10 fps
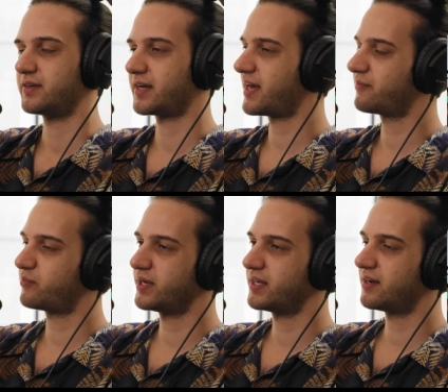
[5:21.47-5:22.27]
I
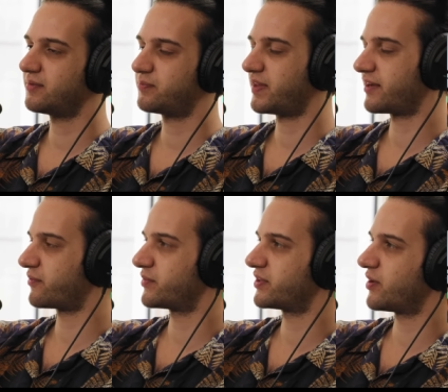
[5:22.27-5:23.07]
can't bring it up
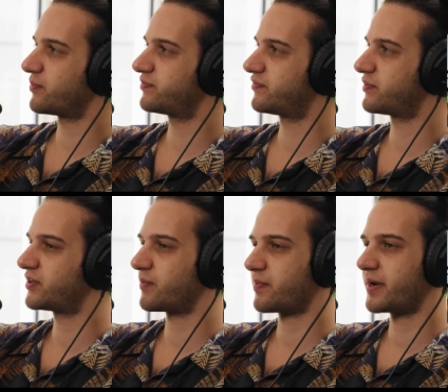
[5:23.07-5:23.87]
from the top
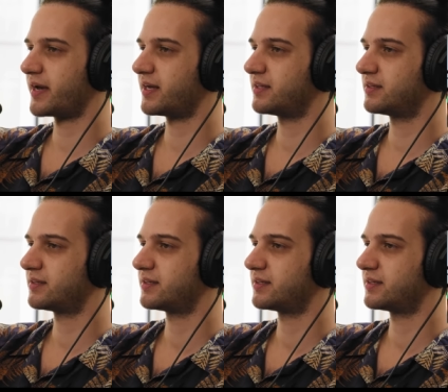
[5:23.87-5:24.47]
of my head.